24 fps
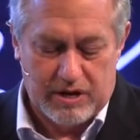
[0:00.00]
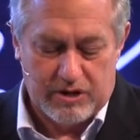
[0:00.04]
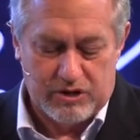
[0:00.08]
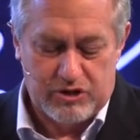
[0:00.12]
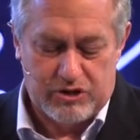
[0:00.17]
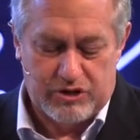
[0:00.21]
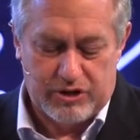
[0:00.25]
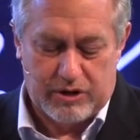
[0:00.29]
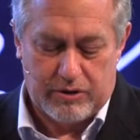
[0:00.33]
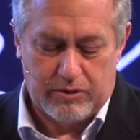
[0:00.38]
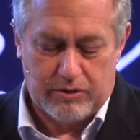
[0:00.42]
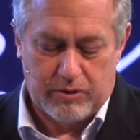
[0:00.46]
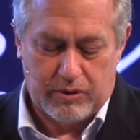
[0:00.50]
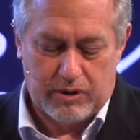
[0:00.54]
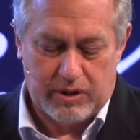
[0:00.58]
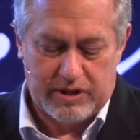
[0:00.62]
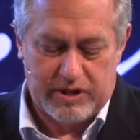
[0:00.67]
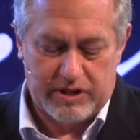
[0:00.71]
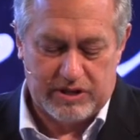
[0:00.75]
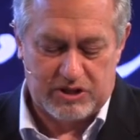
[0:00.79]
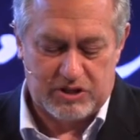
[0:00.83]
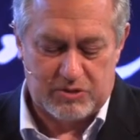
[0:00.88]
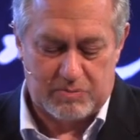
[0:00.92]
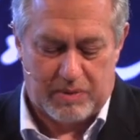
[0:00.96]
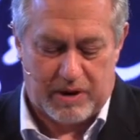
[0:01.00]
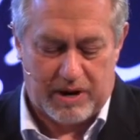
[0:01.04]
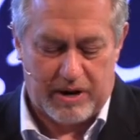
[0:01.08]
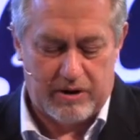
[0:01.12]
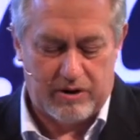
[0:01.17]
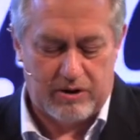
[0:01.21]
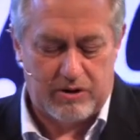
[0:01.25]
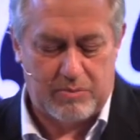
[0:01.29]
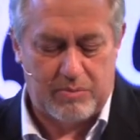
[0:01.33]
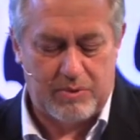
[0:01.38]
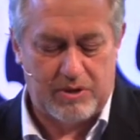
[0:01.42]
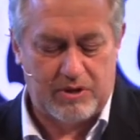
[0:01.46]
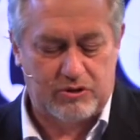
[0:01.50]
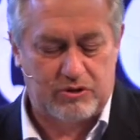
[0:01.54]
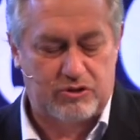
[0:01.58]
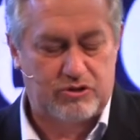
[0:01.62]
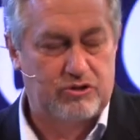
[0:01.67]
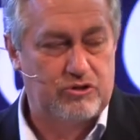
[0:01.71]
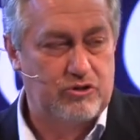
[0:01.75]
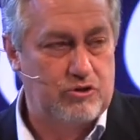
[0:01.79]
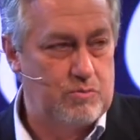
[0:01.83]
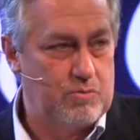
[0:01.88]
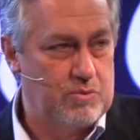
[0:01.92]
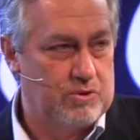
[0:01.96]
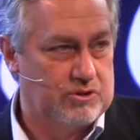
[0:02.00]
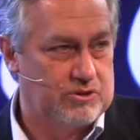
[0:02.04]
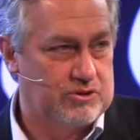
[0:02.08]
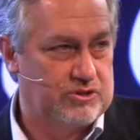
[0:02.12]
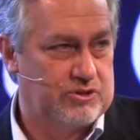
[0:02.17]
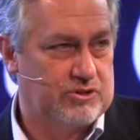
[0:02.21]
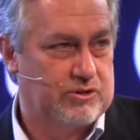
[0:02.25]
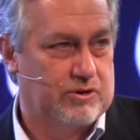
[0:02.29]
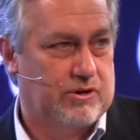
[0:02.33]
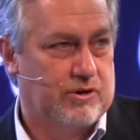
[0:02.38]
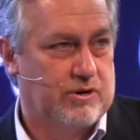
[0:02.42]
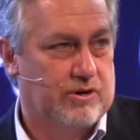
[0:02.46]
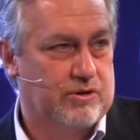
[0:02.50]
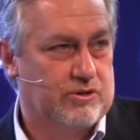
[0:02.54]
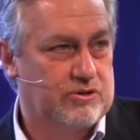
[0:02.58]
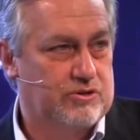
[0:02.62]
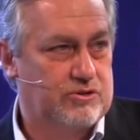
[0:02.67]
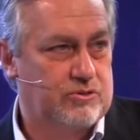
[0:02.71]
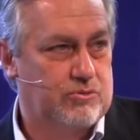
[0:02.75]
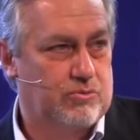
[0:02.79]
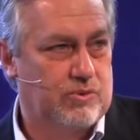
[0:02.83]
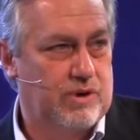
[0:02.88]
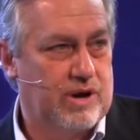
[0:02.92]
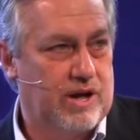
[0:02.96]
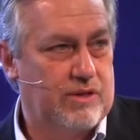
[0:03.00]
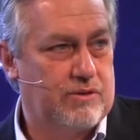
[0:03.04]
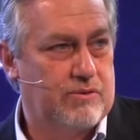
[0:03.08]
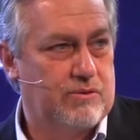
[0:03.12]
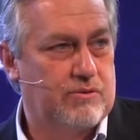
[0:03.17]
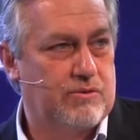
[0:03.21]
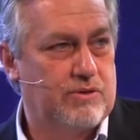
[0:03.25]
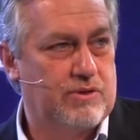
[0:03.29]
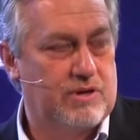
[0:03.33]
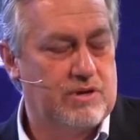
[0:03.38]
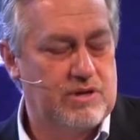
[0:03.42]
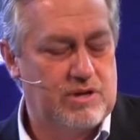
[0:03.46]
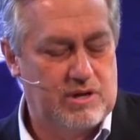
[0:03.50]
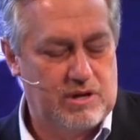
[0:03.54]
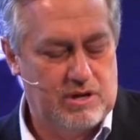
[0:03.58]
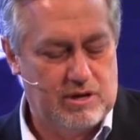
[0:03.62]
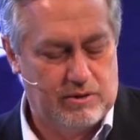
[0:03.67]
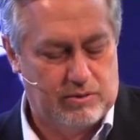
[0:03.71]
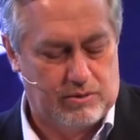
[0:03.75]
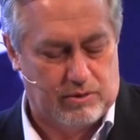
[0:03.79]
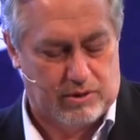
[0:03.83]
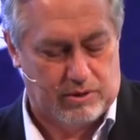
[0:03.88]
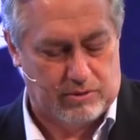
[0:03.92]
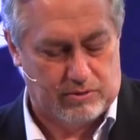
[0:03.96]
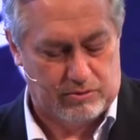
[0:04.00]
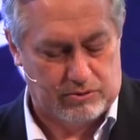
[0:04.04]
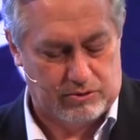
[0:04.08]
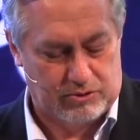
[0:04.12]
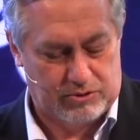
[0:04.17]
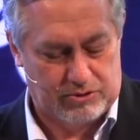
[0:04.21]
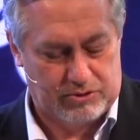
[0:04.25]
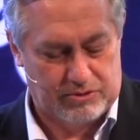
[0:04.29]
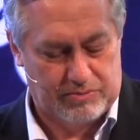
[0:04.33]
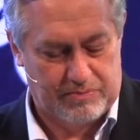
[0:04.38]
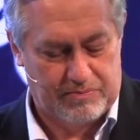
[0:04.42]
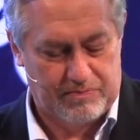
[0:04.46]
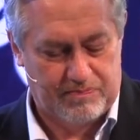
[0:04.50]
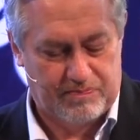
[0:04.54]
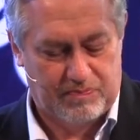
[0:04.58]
generally aspire to be superstars rather than heroes.